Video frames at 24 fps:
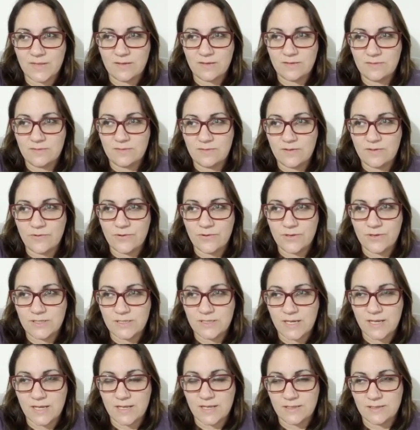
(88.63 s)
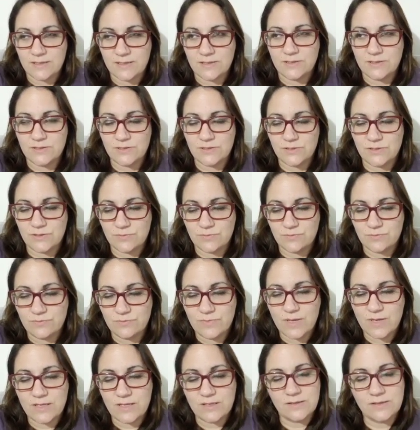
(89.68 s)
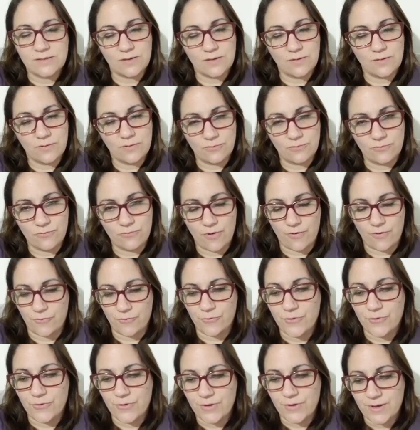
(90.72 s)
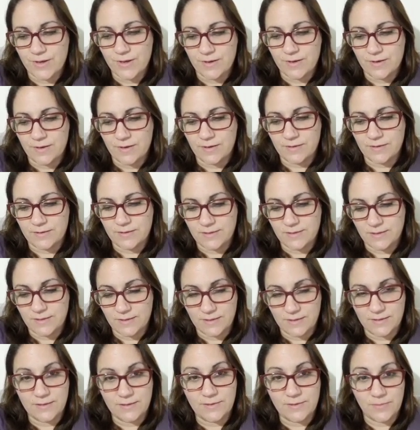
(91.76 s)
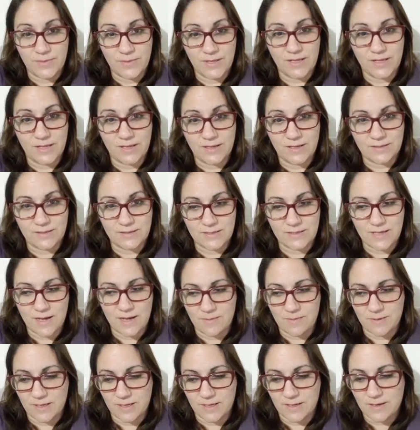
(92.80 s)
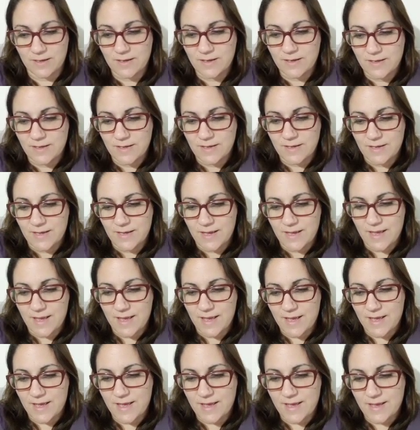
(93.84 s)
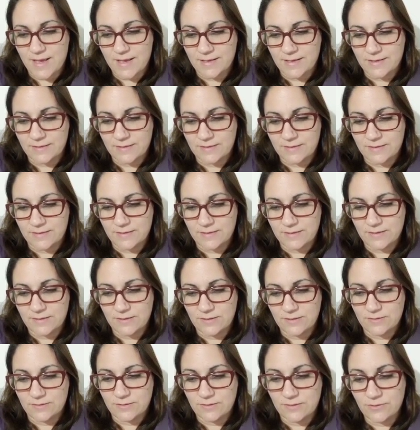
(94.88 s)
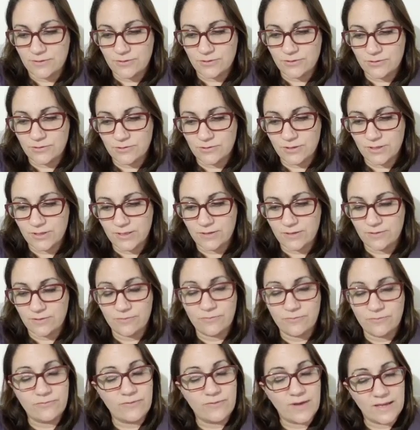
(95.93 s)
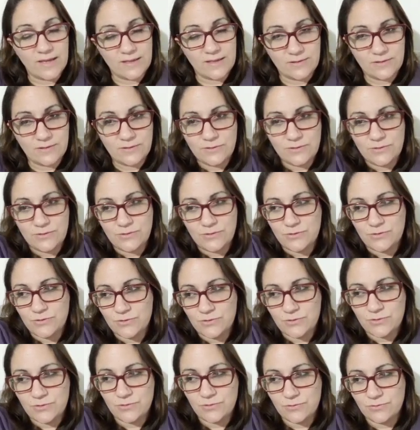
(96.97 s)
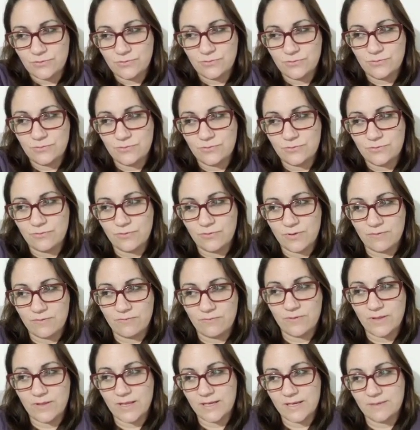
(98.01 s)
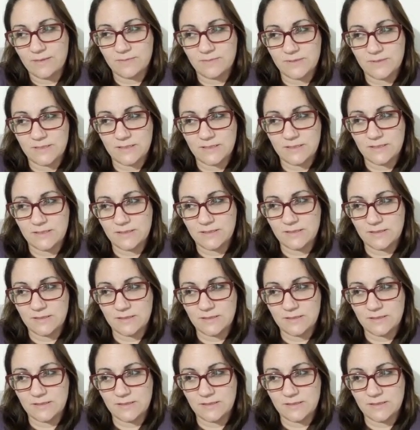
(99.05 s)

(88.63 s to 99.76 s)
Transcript: so it can make the soul grow until the meeting is coming. And so usually you find two twin flames